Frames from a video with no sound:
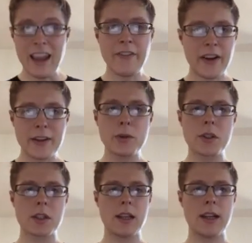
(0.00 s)
I use
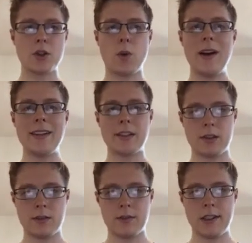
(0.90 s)
this layer twice,
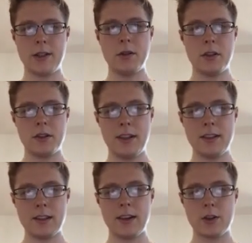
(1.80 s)
if I use this
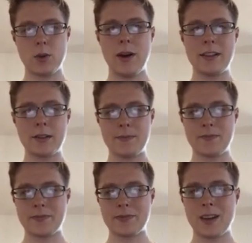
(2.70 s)
dense layer twice,
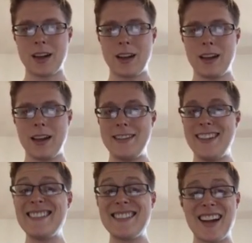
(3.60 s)

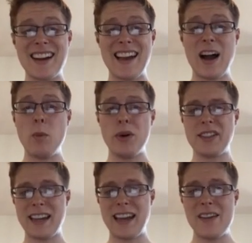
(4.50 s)
dense.output
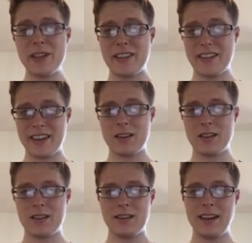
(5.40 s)
doesn't have anything.
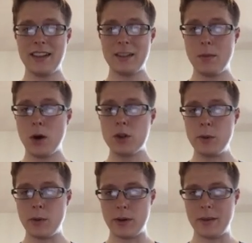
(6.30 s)
It has
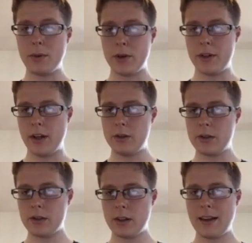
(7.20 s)
multiple input
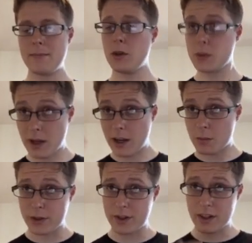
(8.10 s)
nodes and multiple
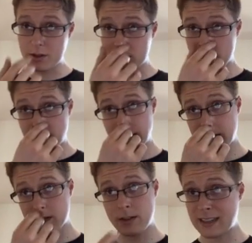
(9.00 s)
output nodes.
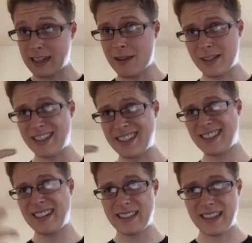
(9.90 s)
So it doesn't have a
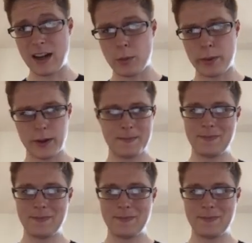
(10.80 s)
distinct output.